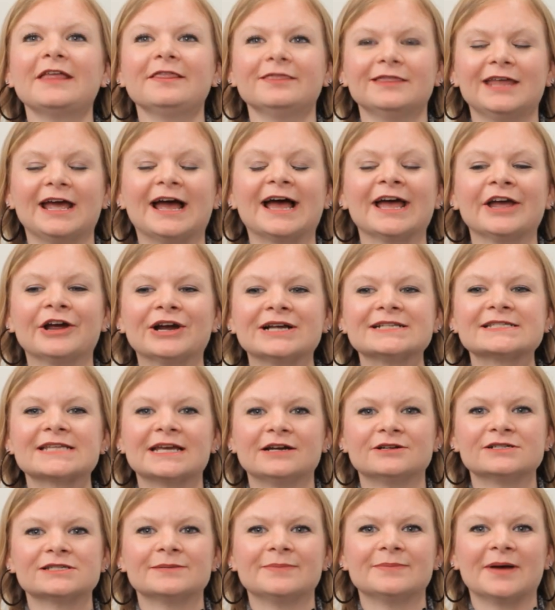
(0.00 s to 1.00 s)
The IRS
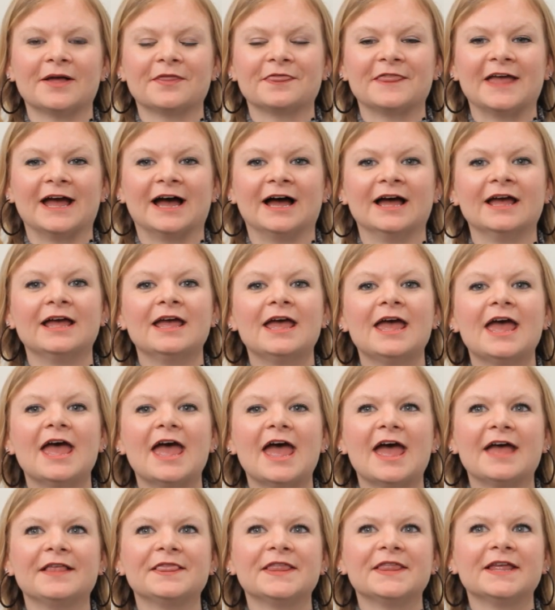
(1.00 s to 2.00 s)
cares about that,
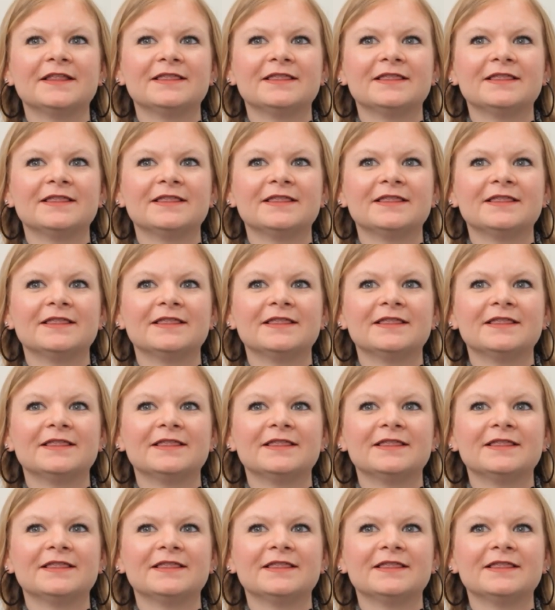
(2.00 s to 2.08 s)
and then